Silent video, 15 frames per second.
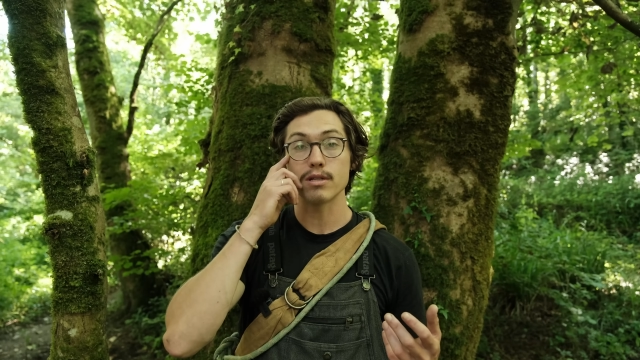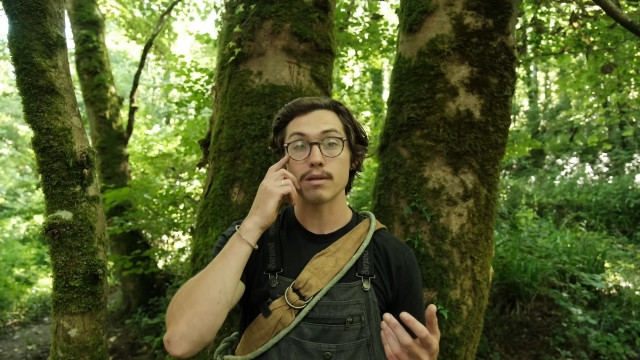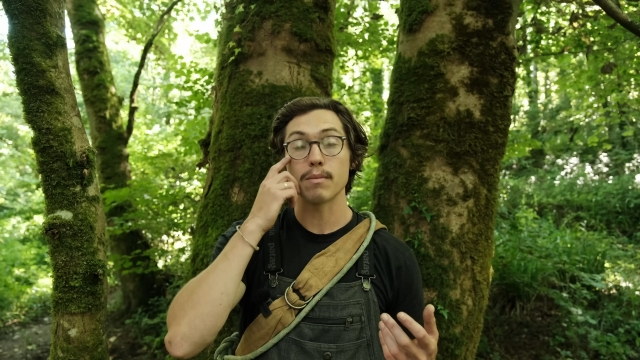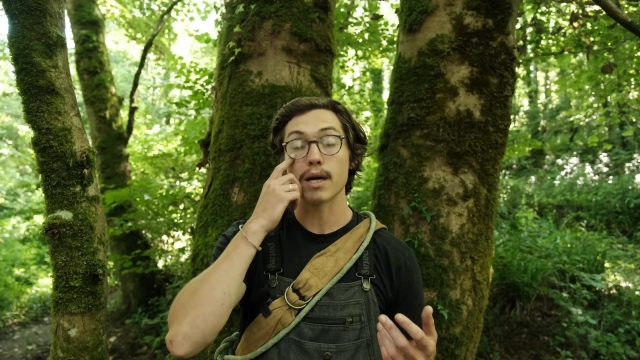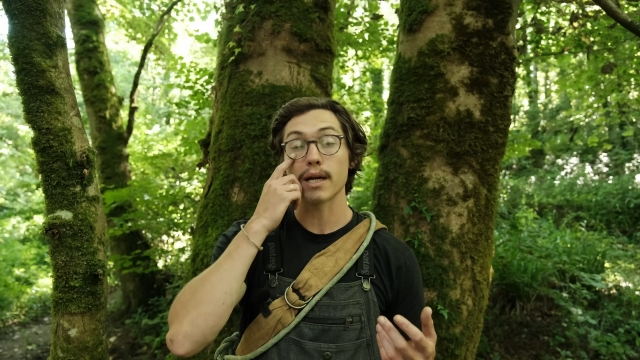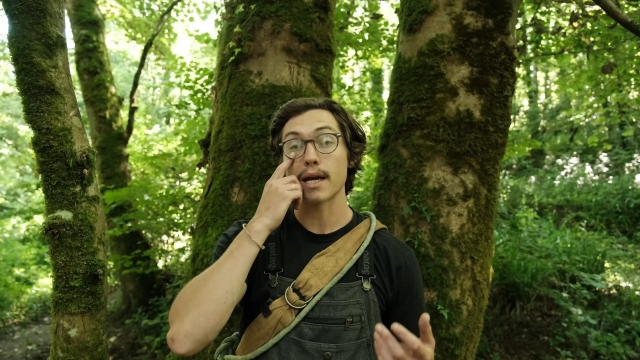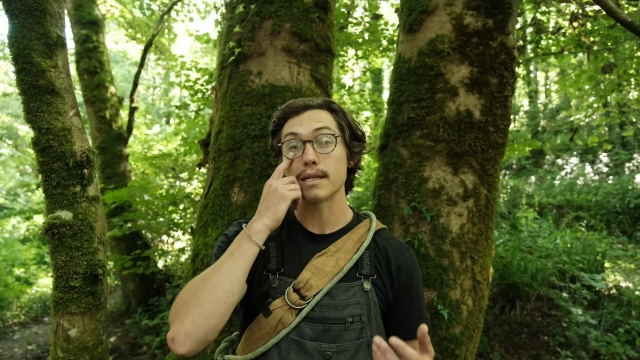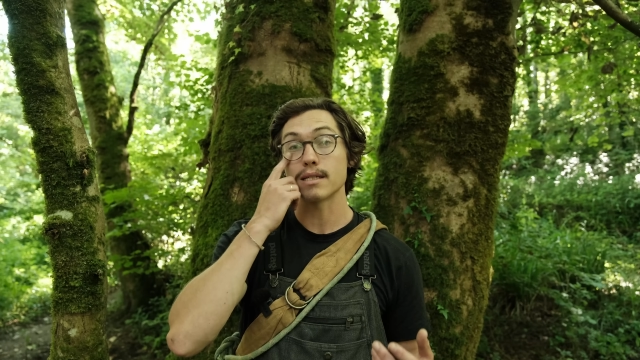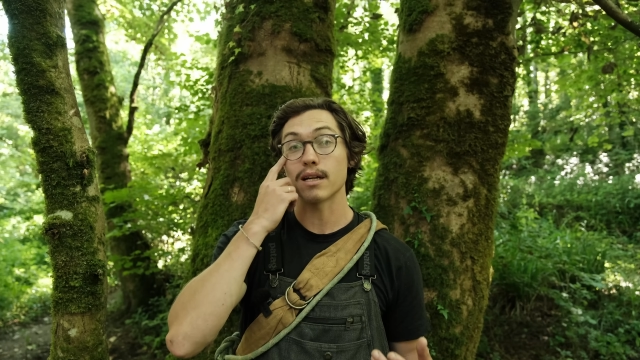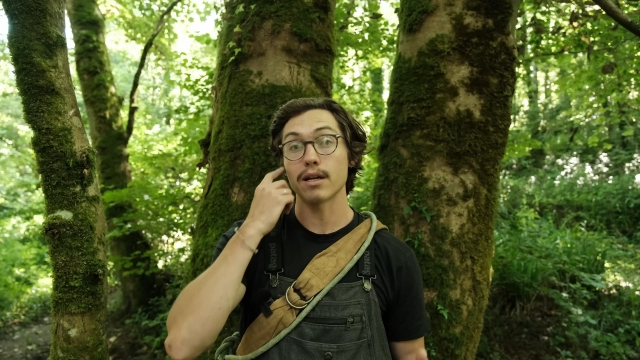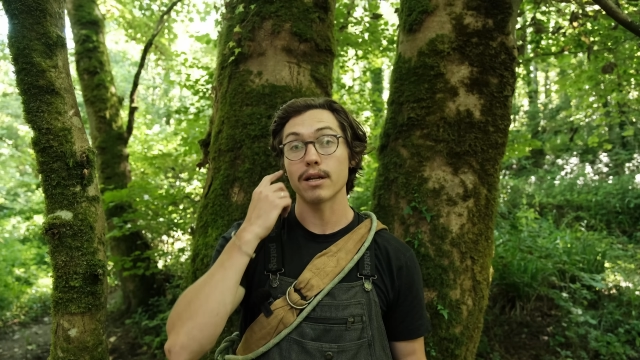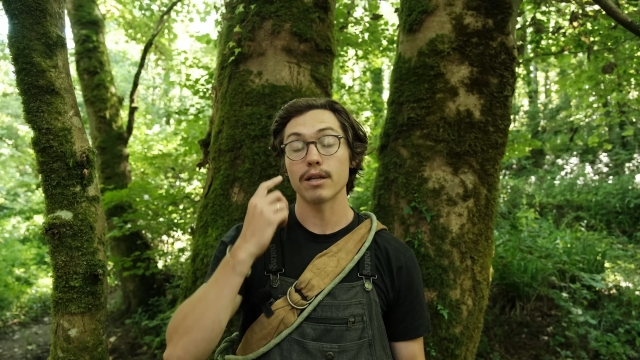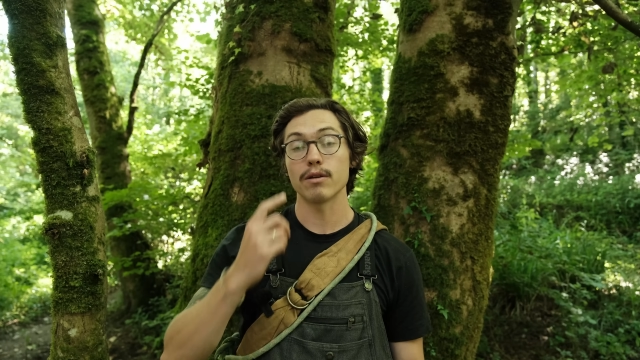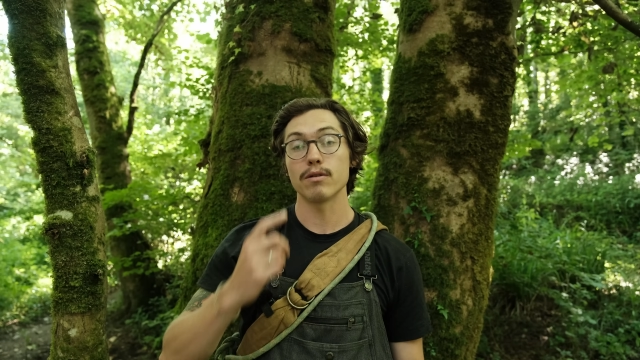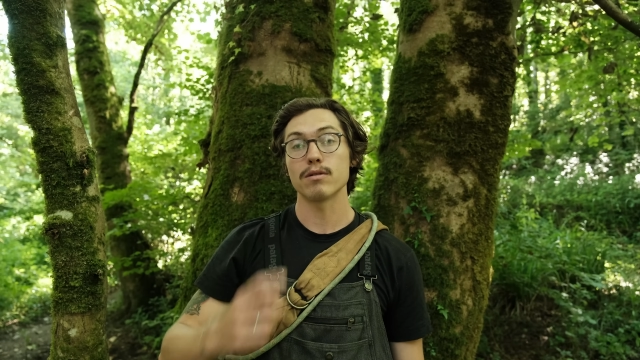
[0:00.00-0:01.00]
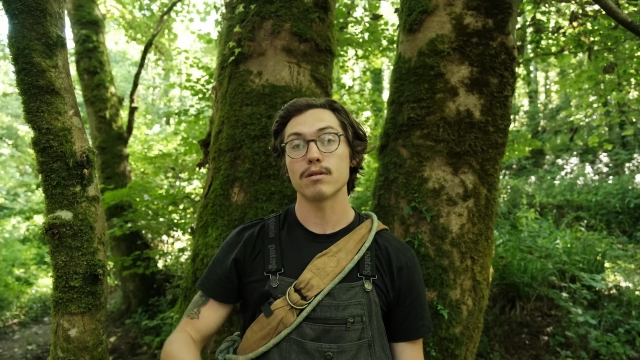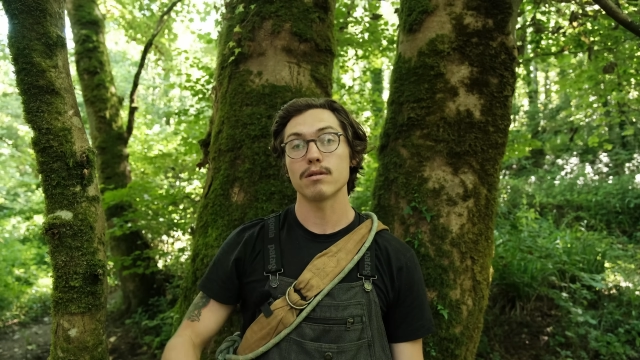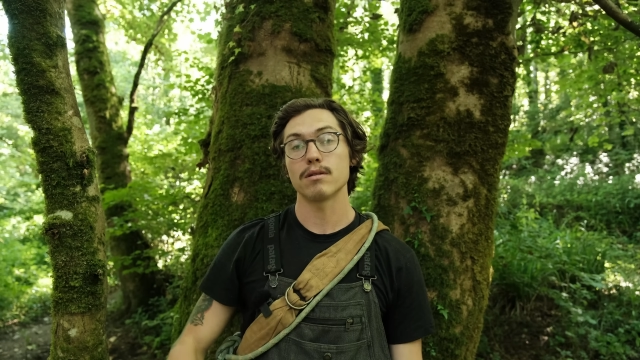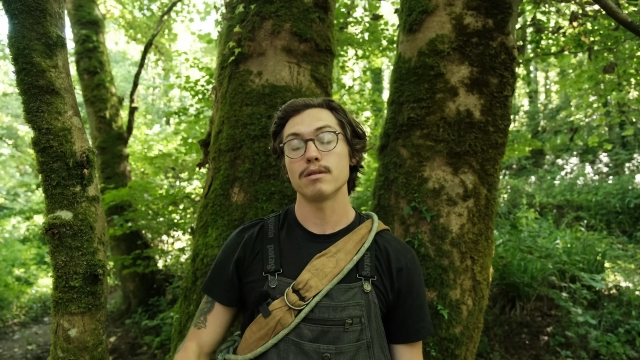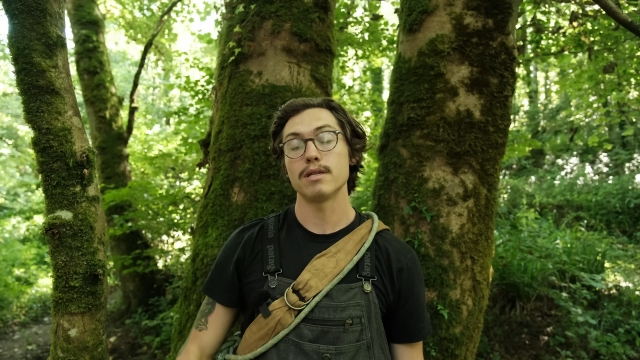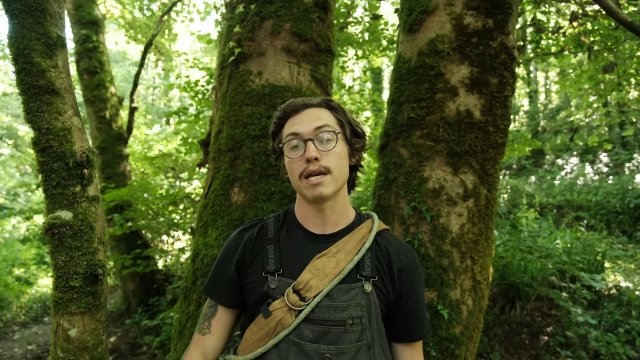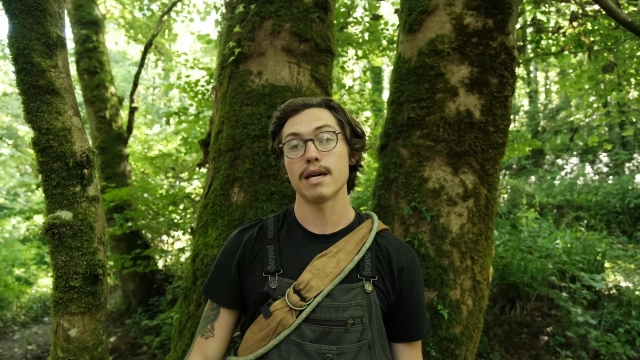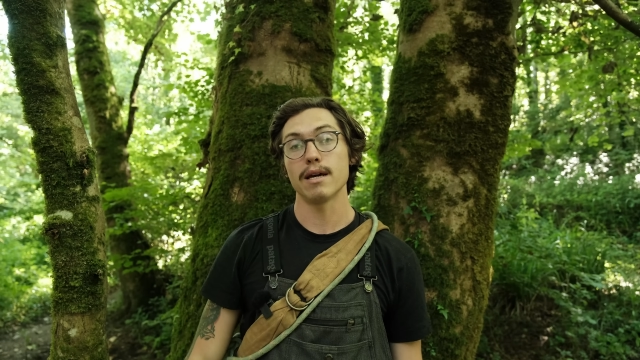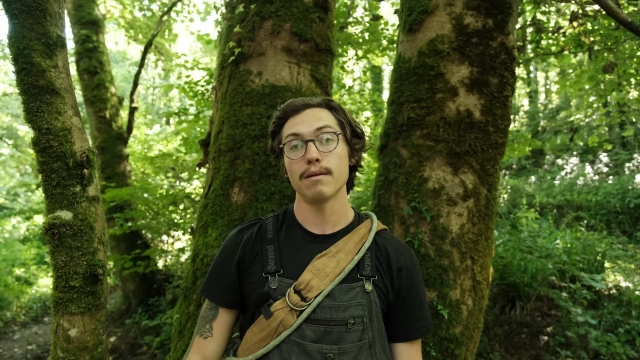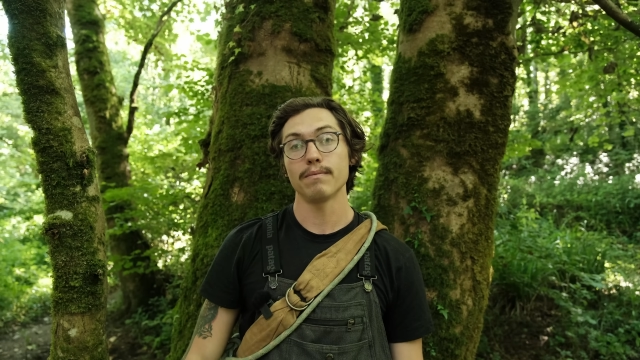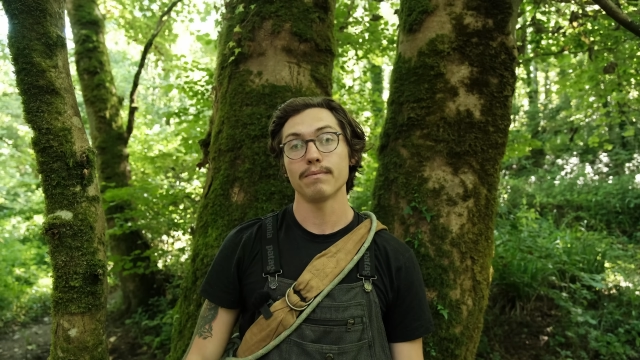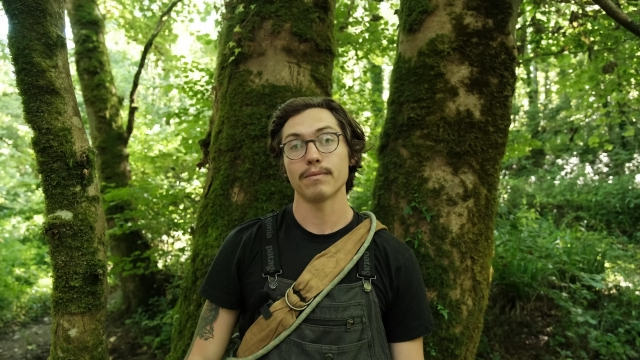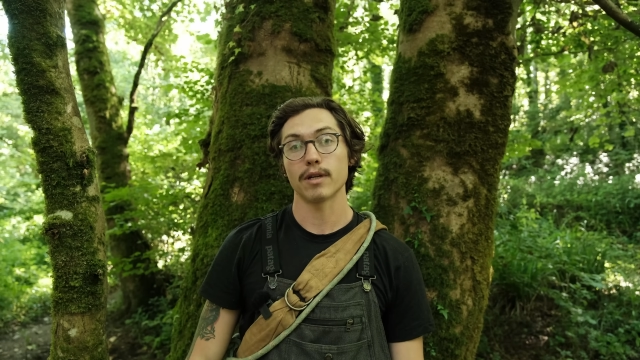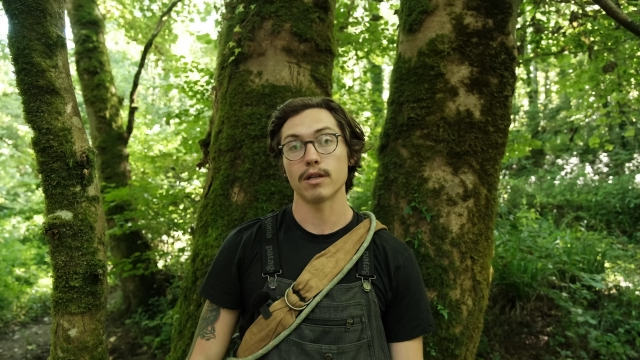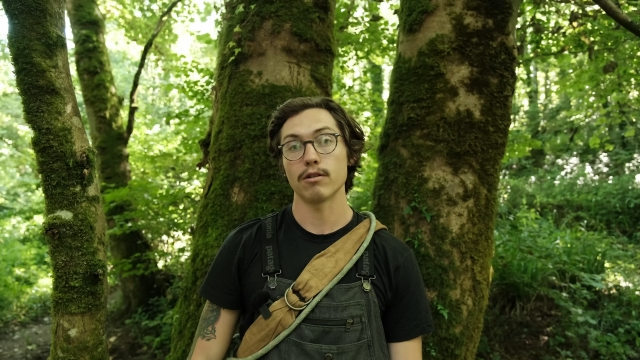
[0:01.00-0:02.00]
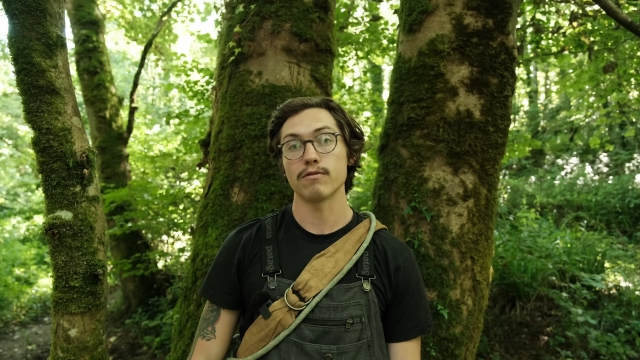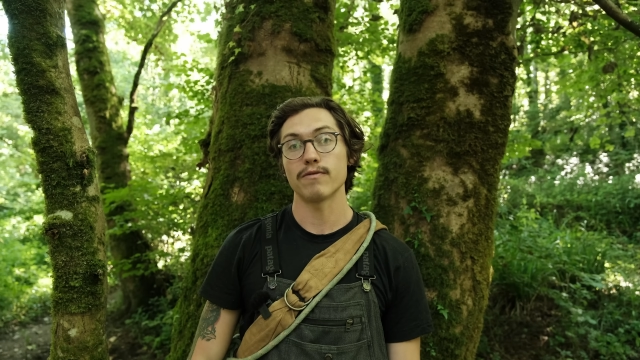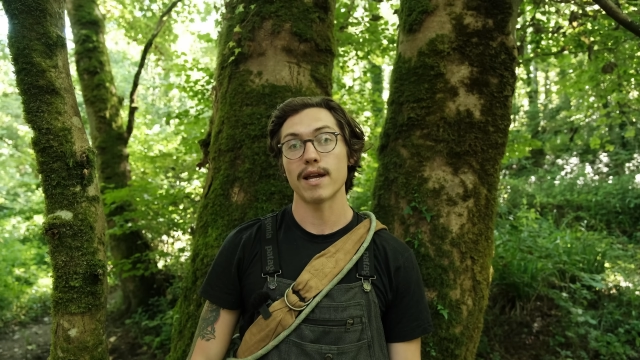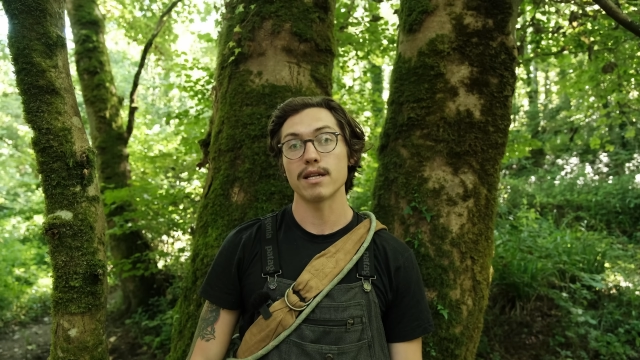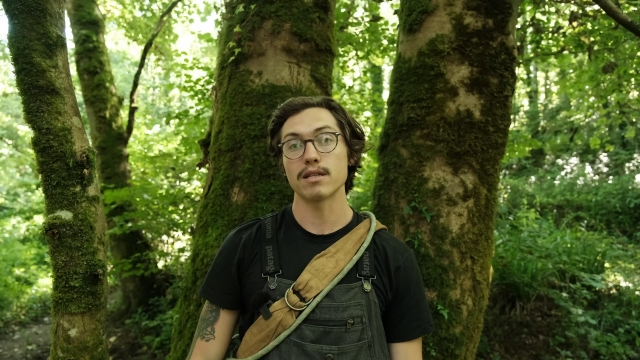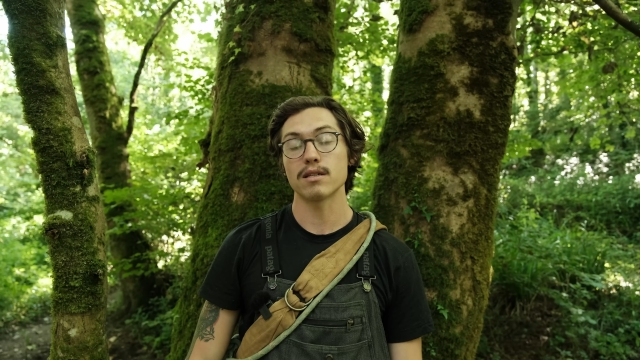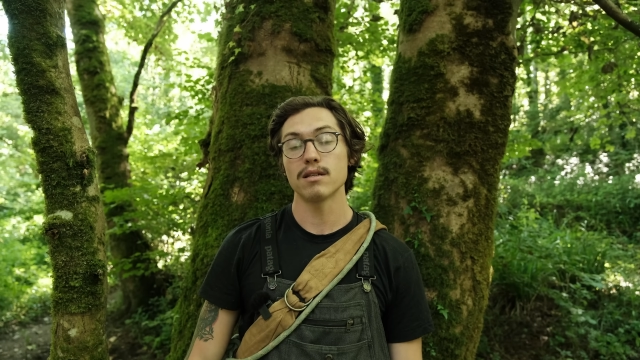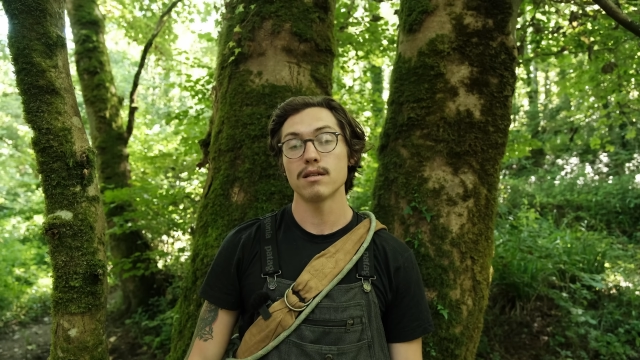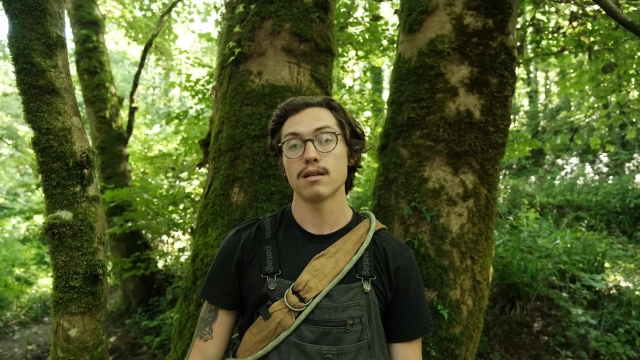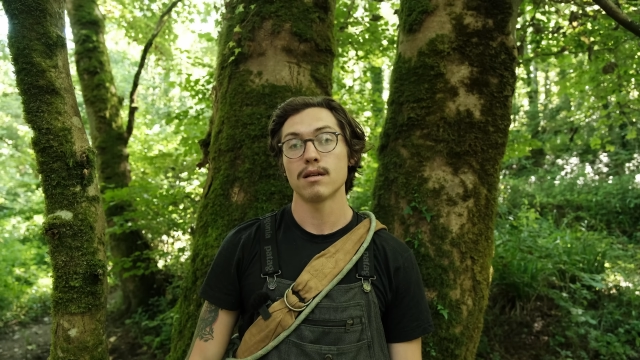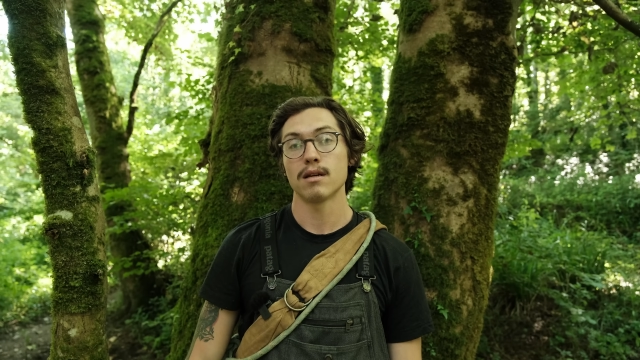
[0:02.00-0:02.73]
In my case, I'm going to use deer. I'm going to use venison.